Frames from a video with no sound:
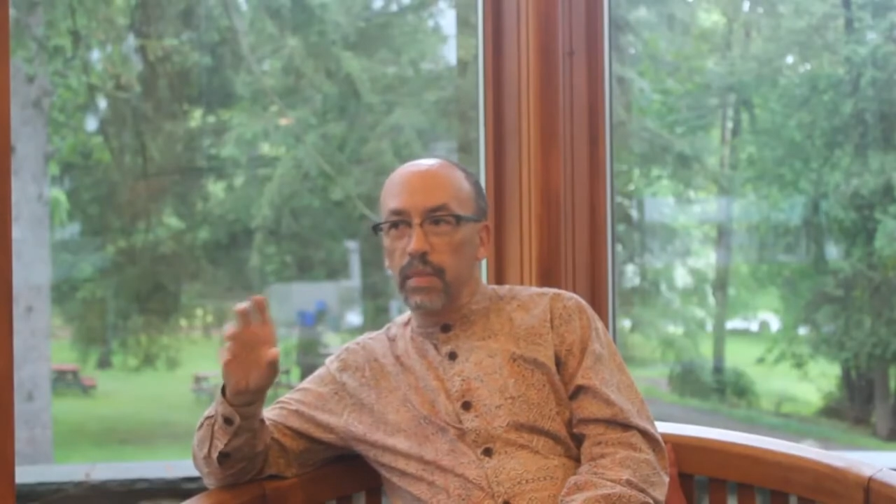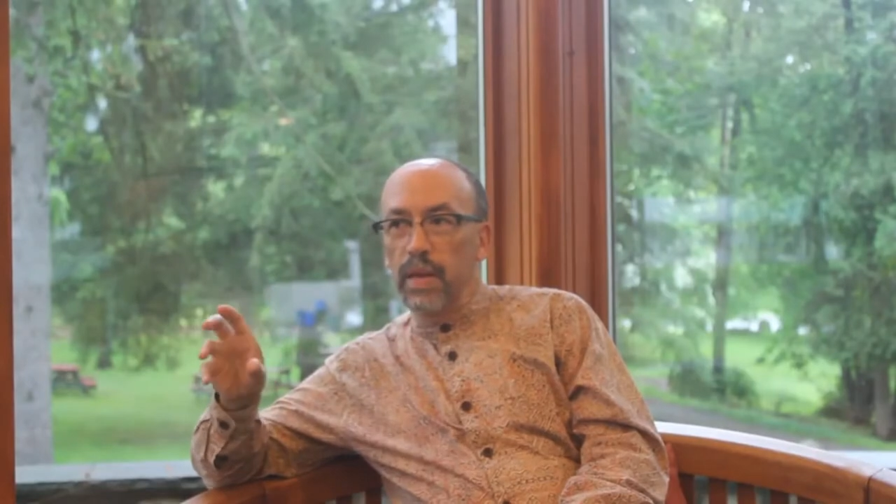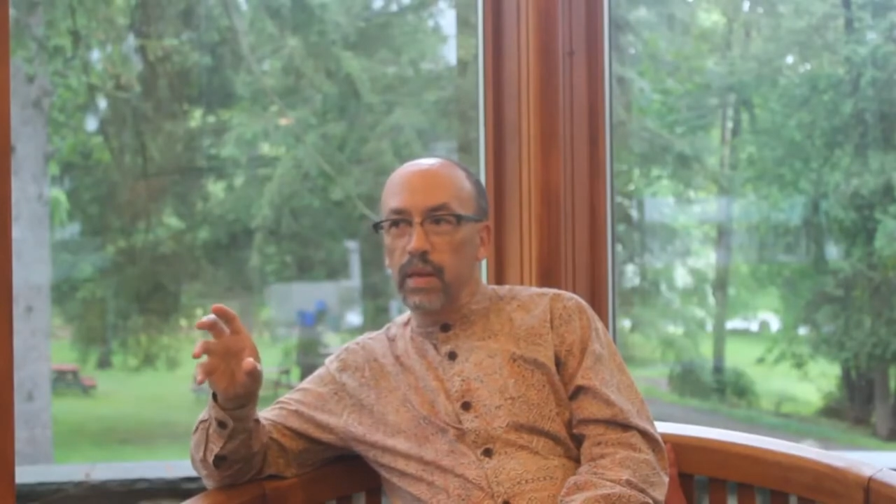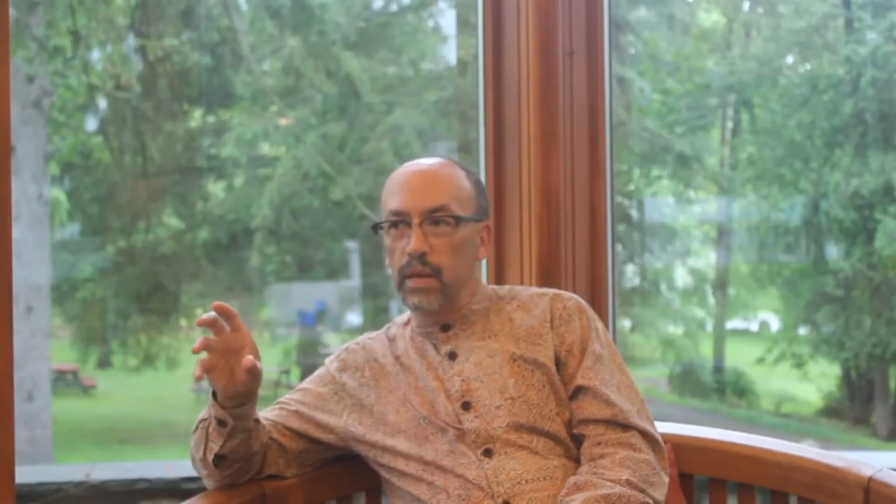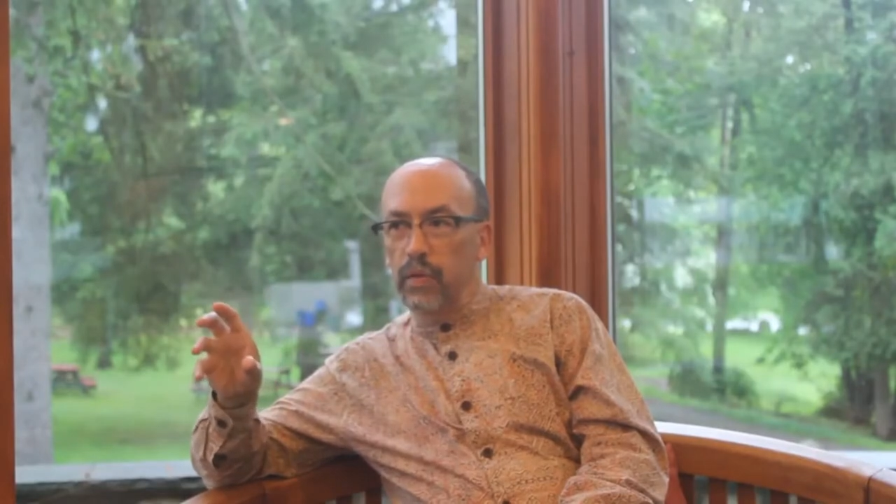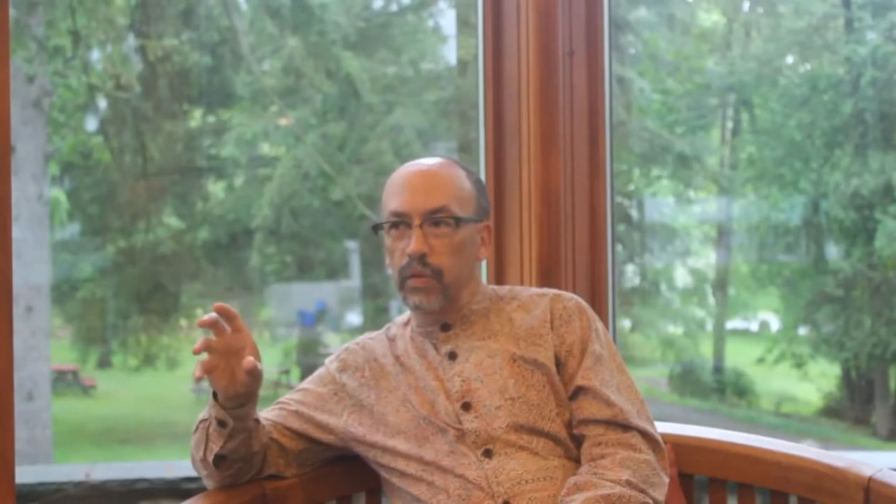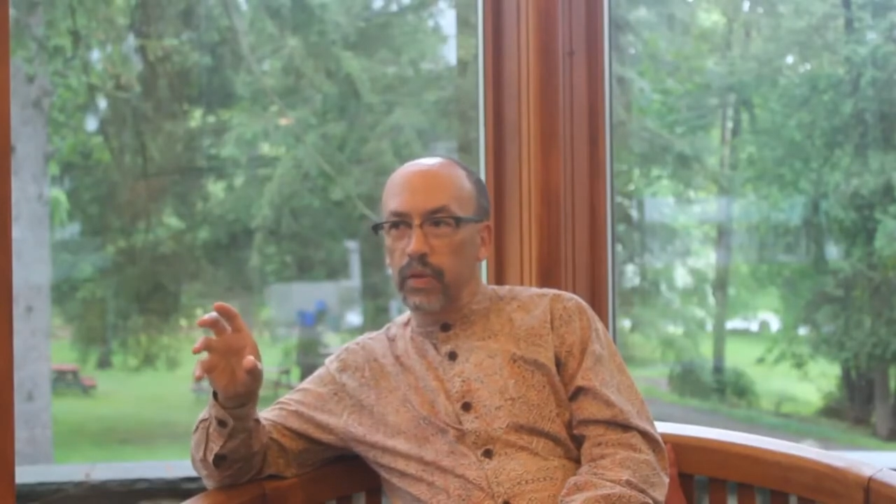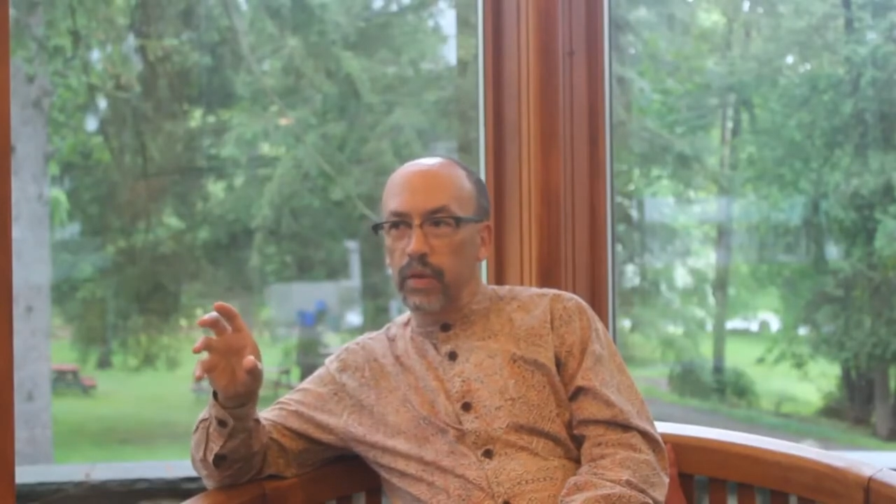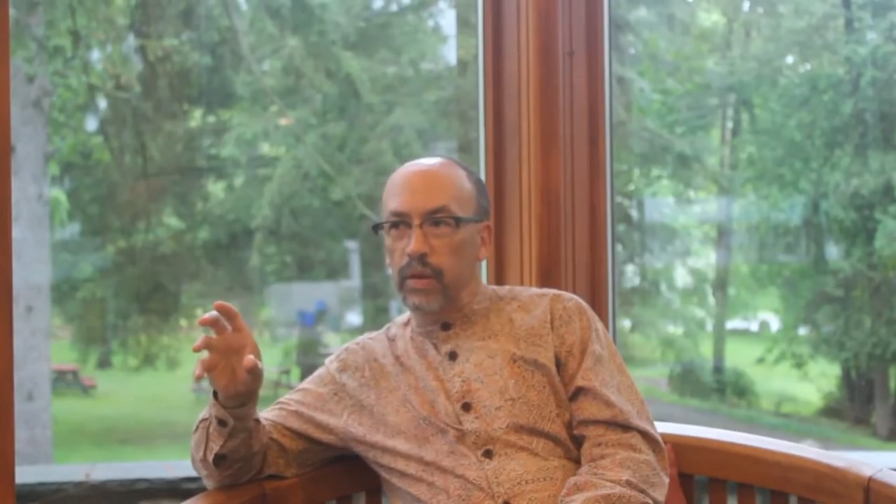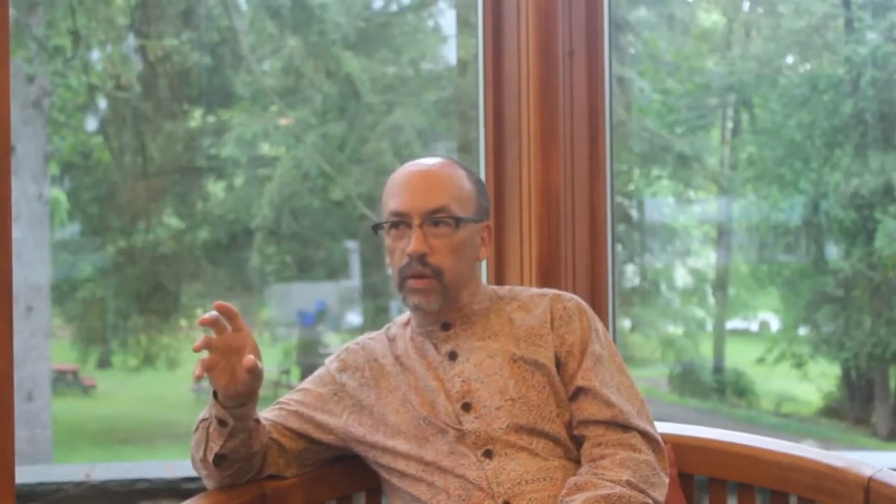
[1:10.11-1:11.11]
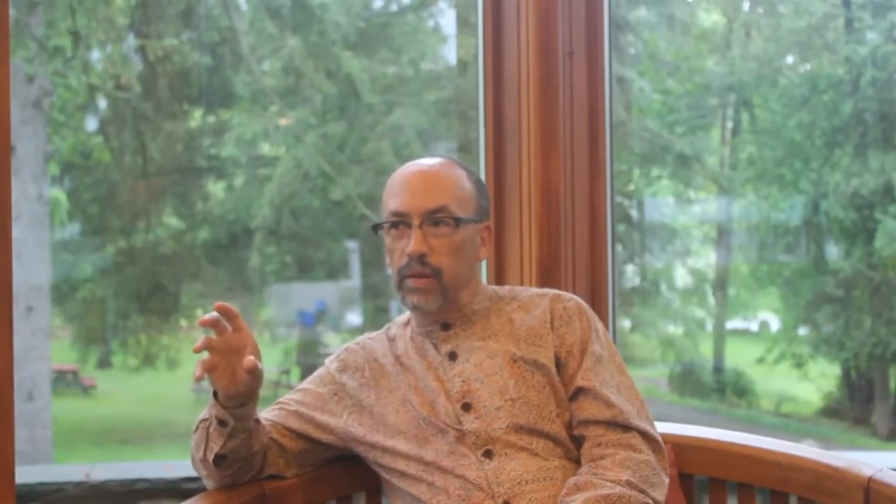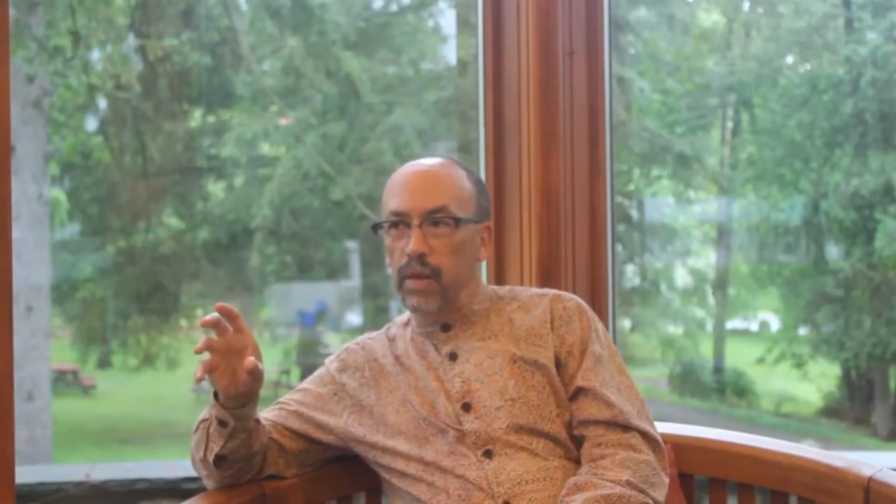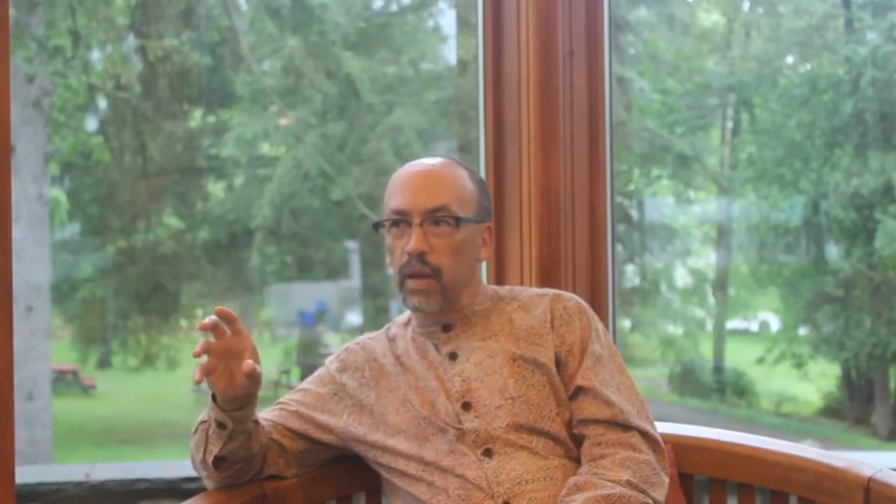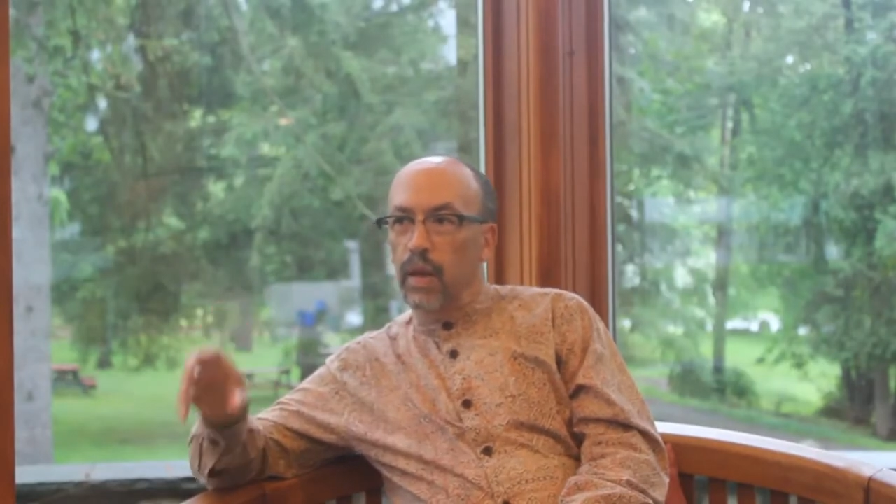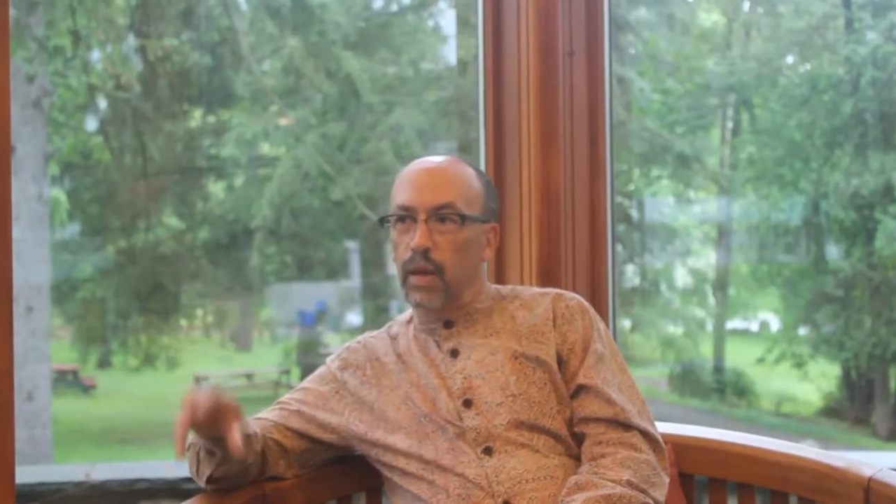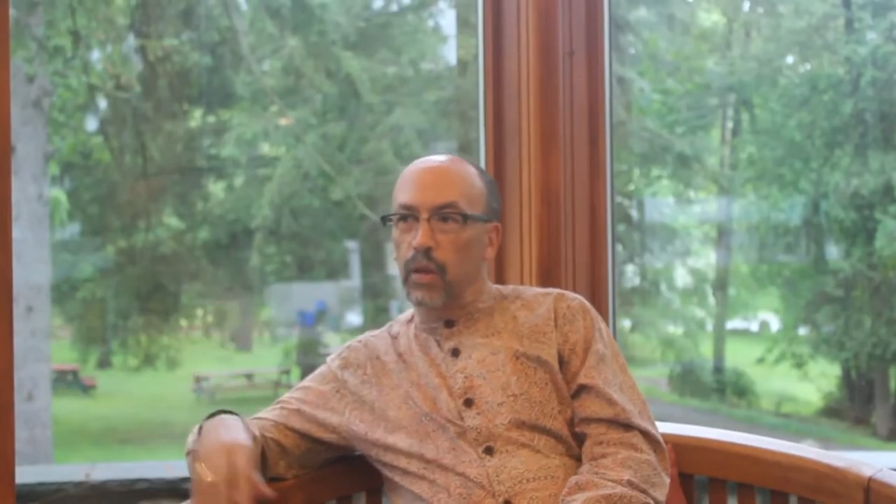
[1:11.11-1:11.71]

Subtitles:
many different things,